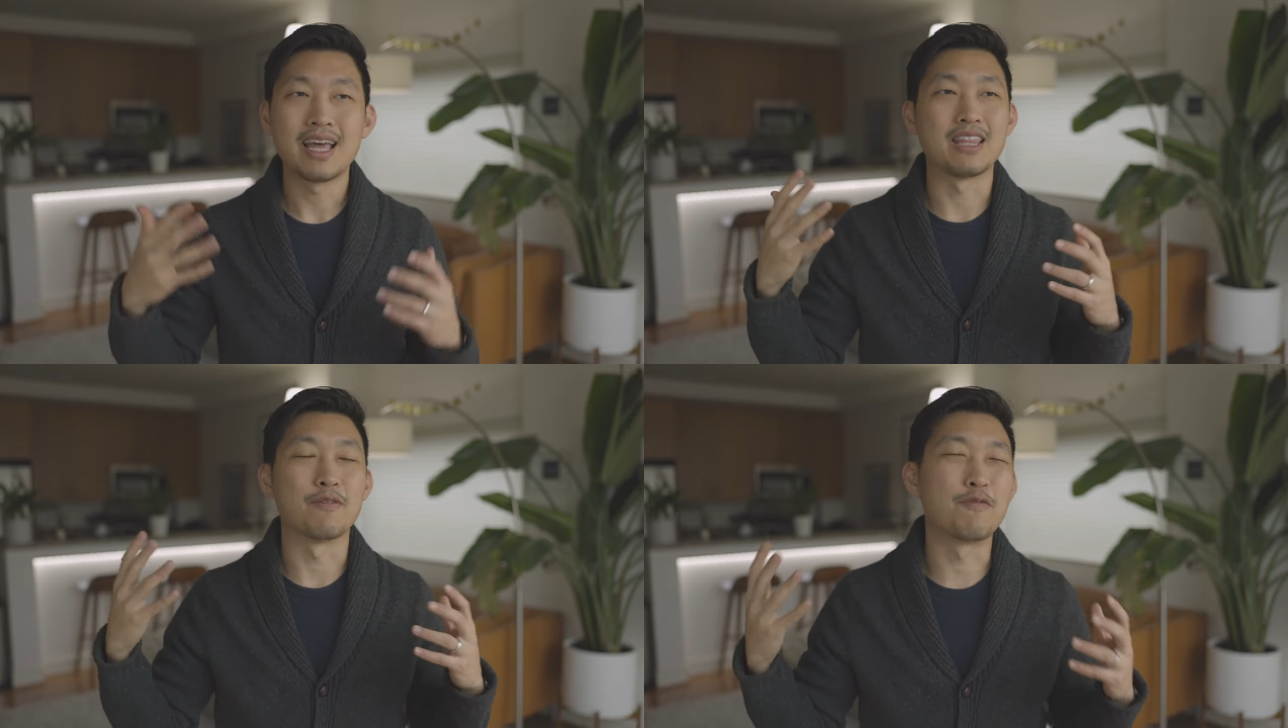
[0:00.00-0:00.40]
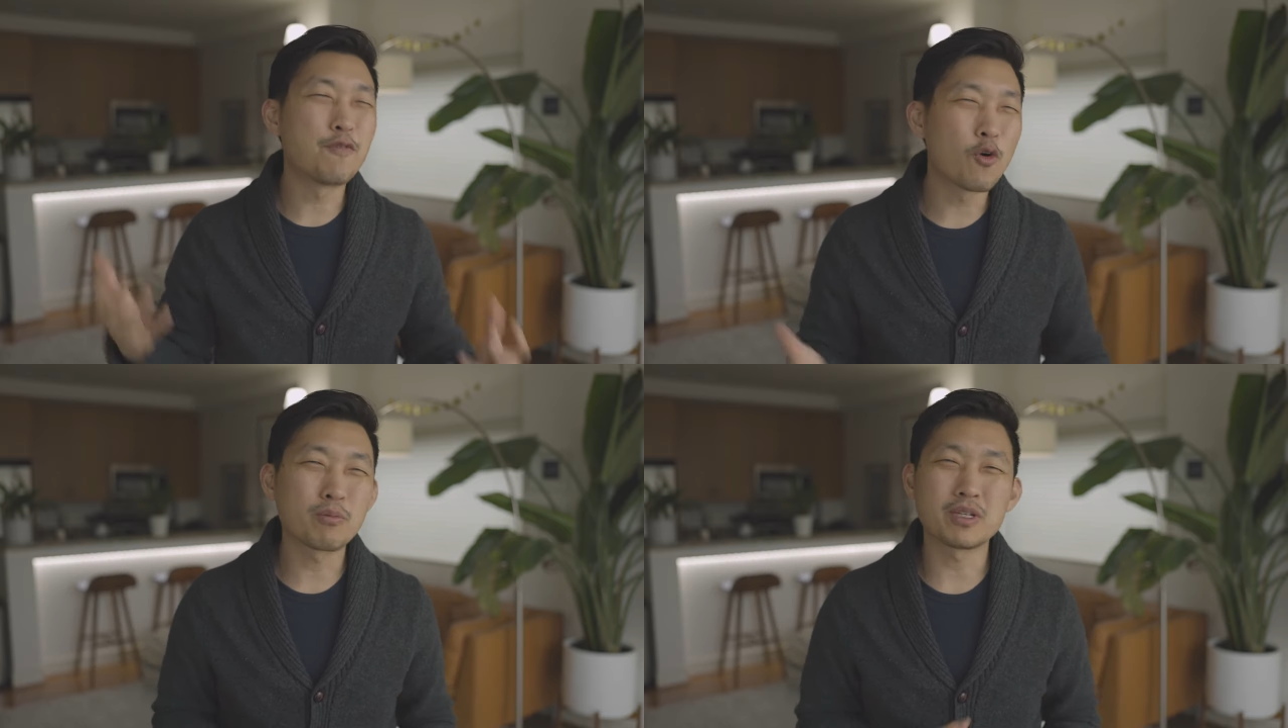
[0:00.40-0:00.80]
and the
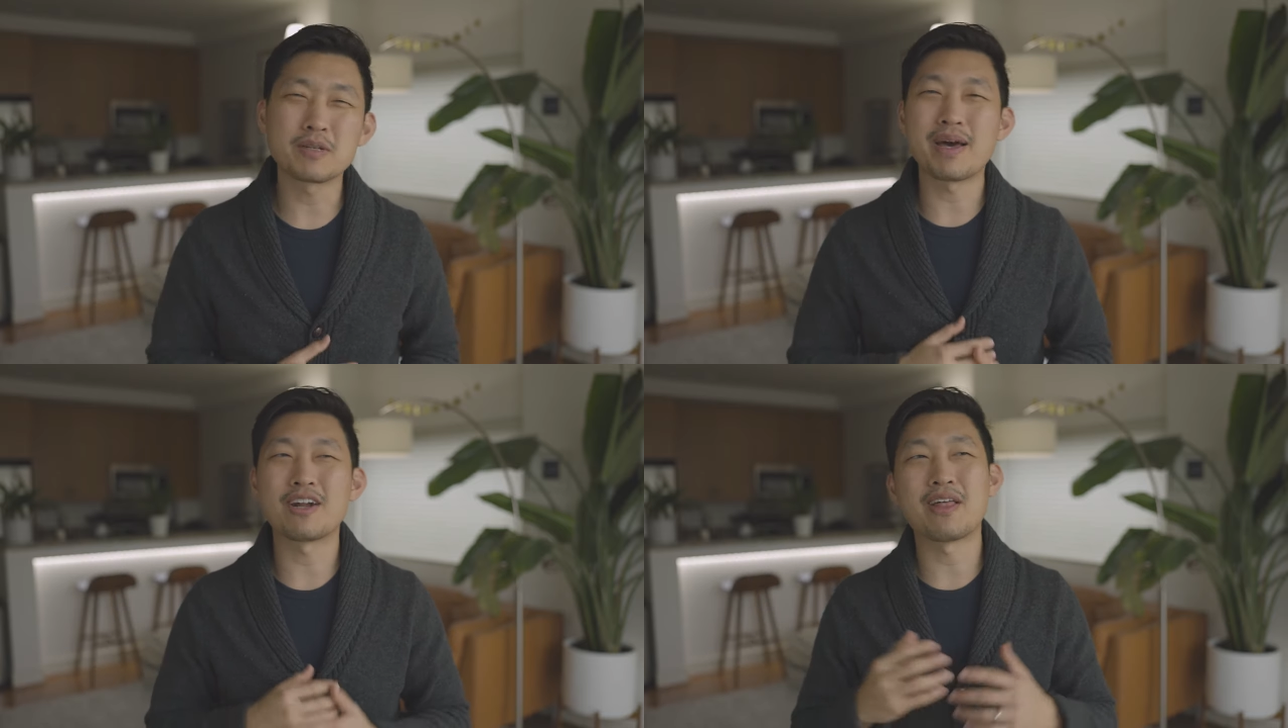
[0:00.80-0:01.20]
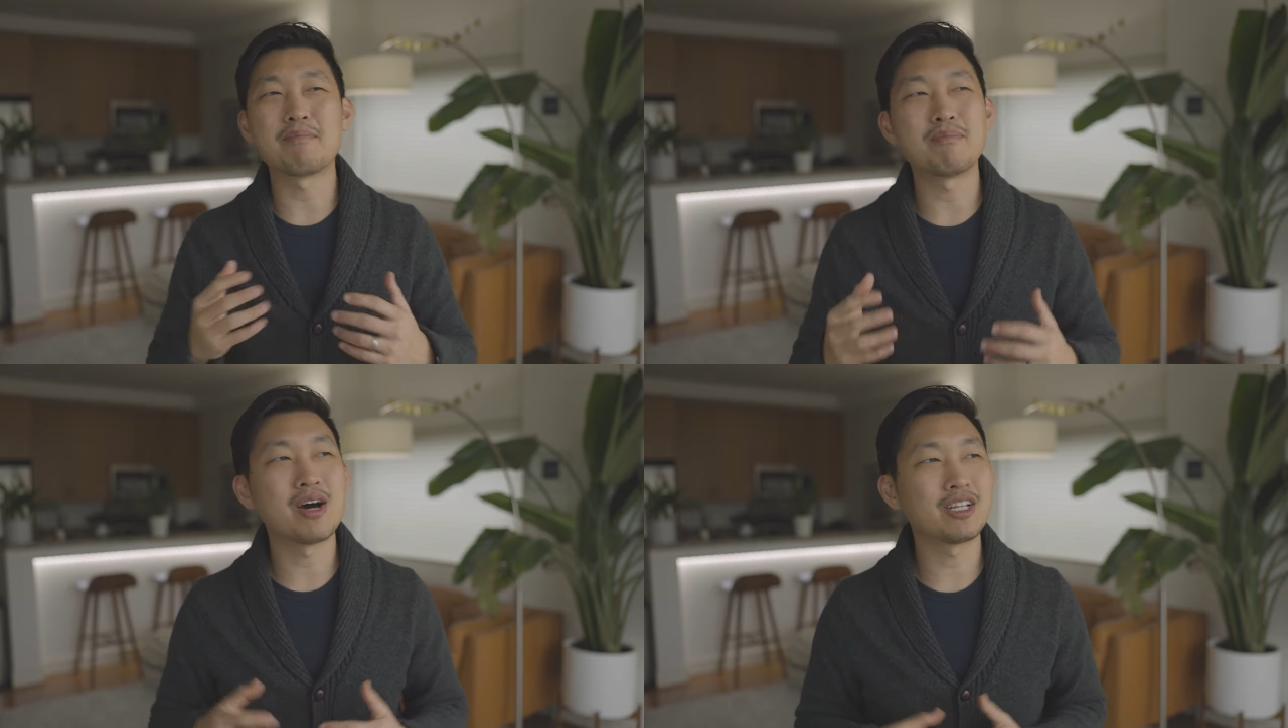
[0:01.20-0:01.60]
form doesn't matter that
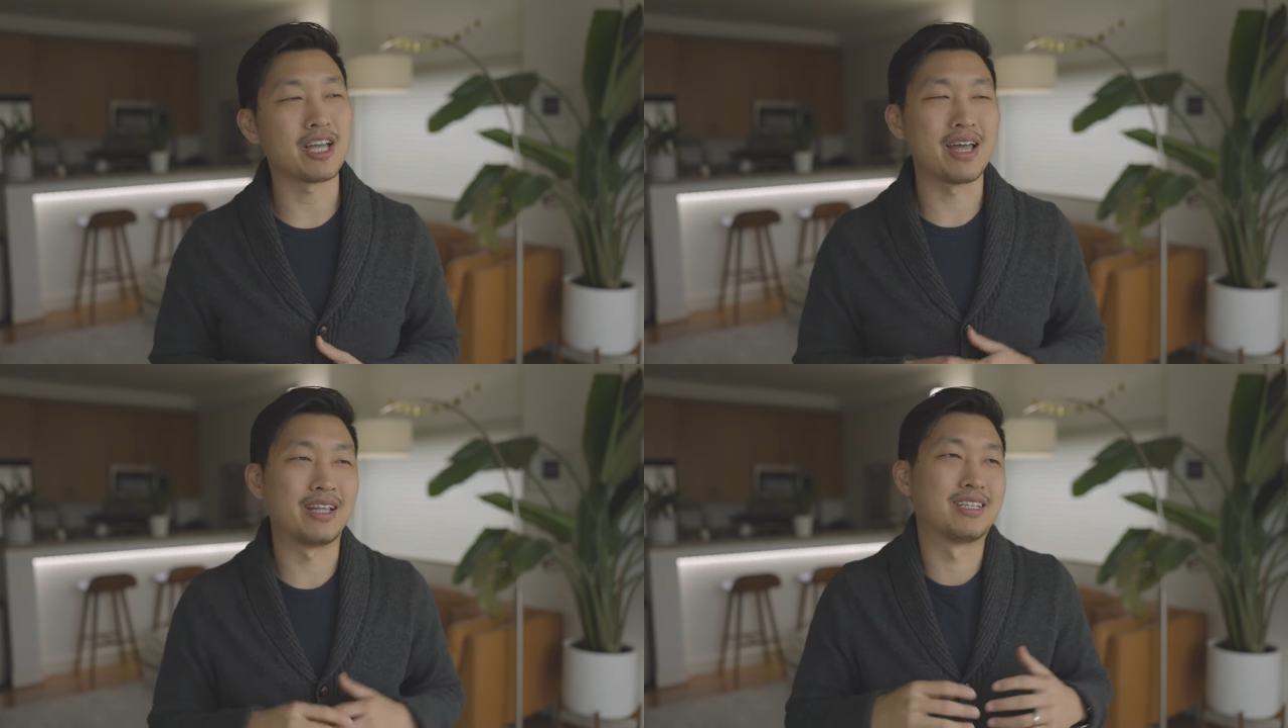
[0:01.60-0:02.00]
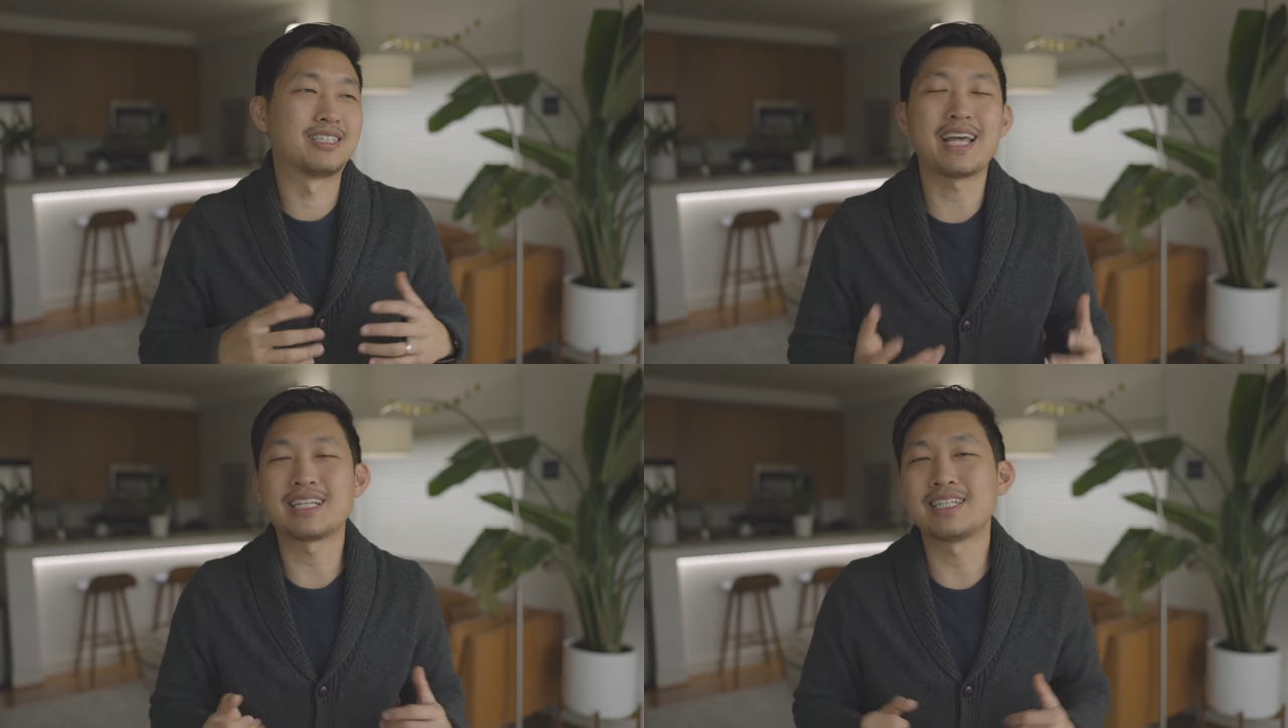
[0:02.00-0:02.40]
much, and the
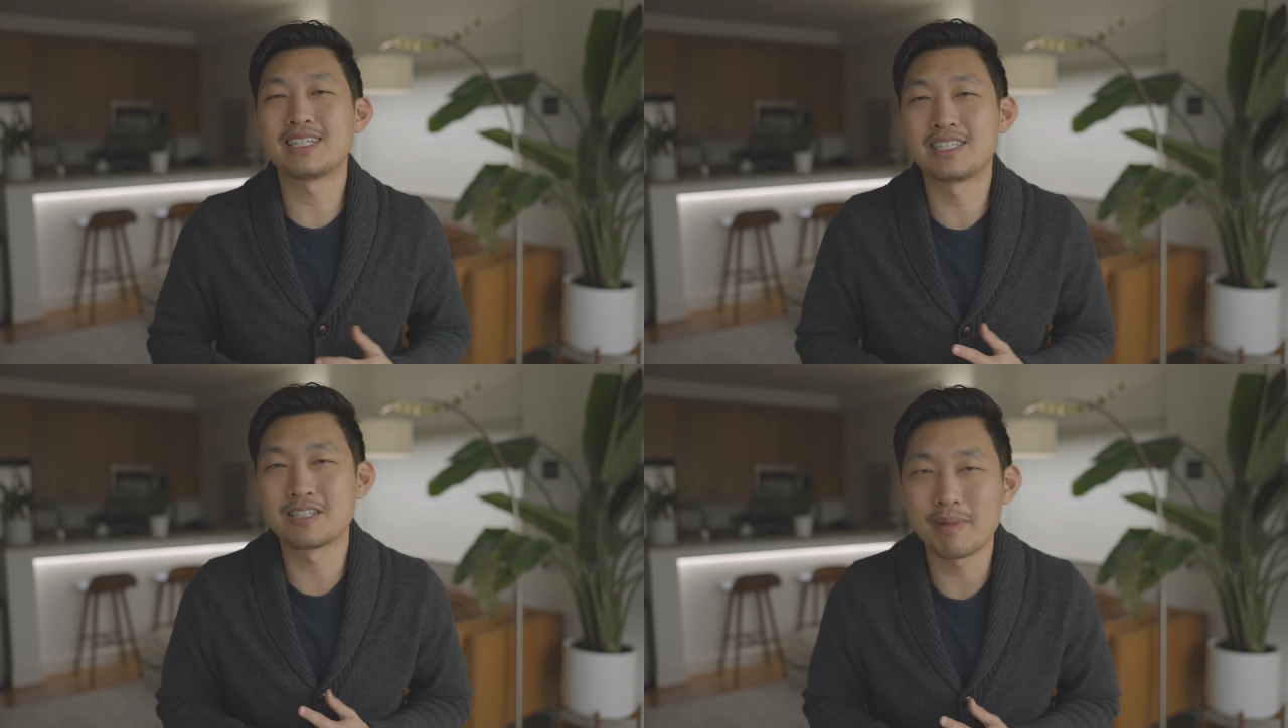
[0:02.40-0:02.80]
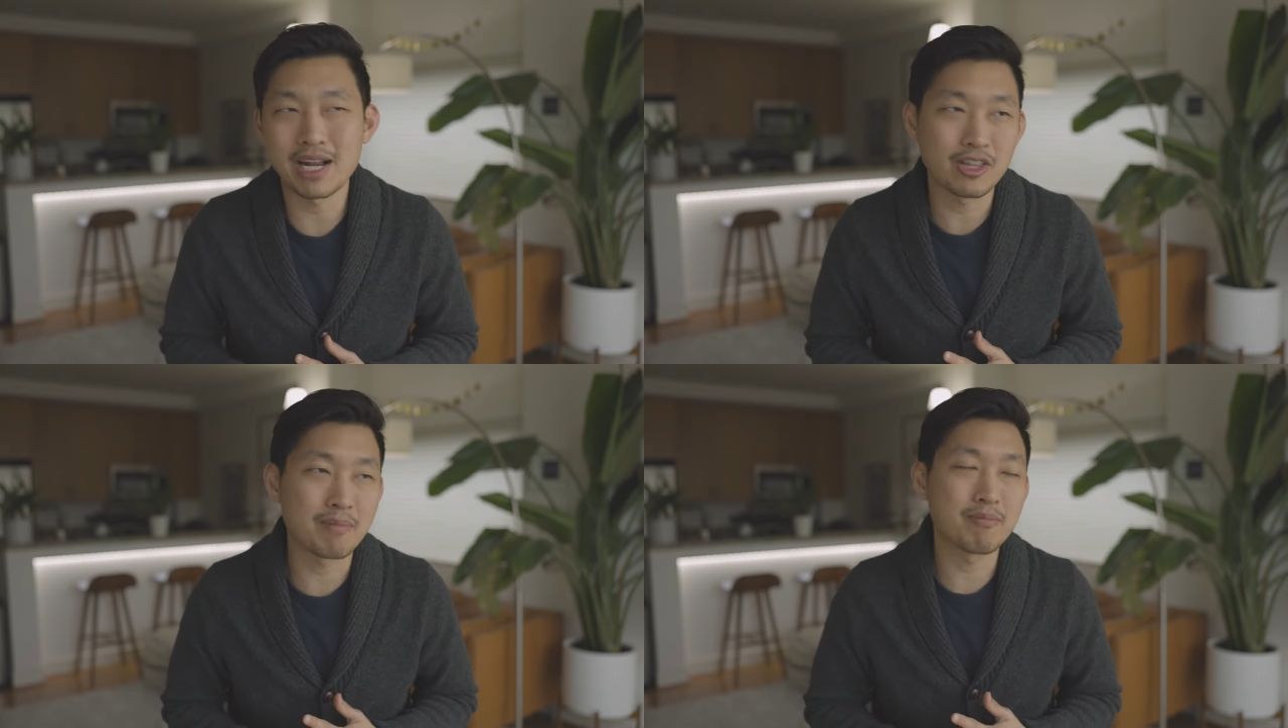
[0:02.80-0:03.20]
sexiness doesn't
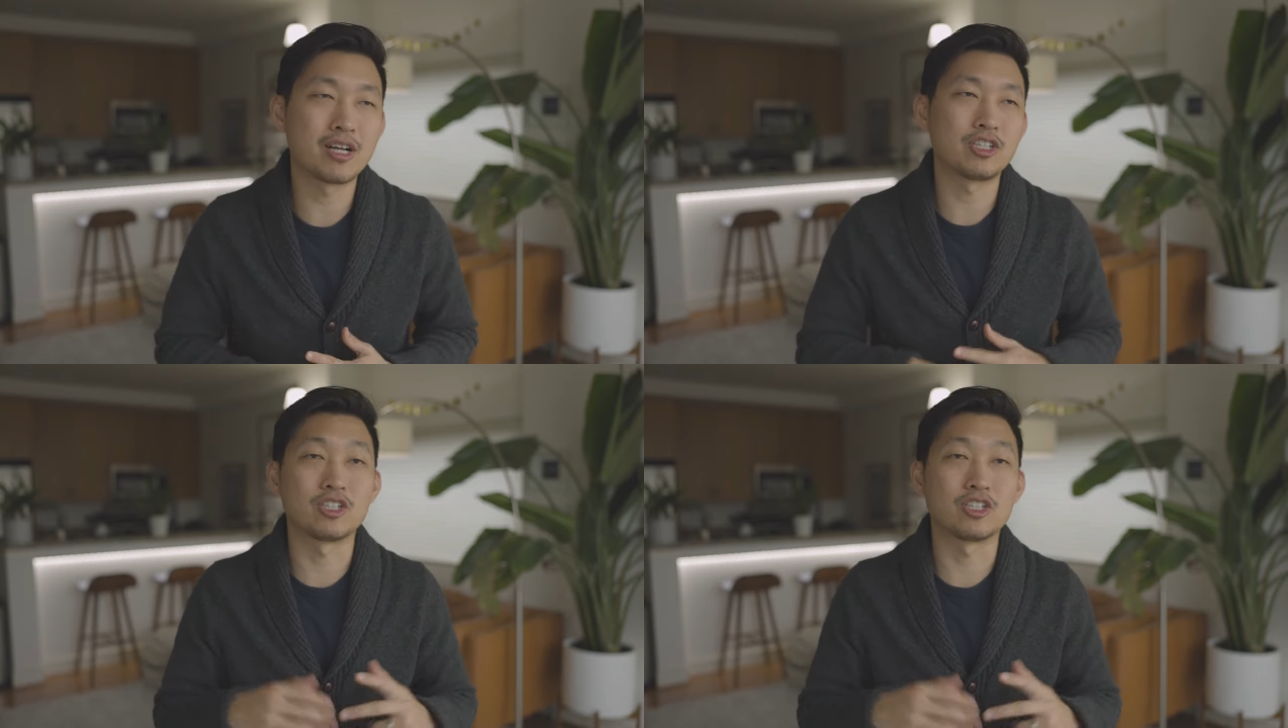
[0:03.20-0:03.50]
matter that much, and